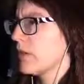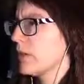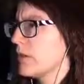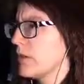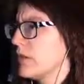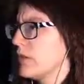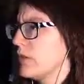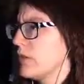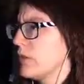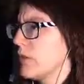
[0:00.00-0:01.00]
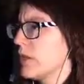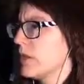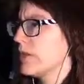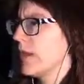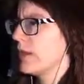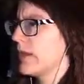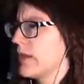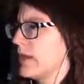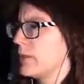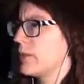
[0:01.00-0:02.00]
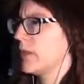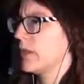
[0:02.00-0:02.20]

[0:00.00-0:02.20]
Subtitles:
want to know where this fan takes me.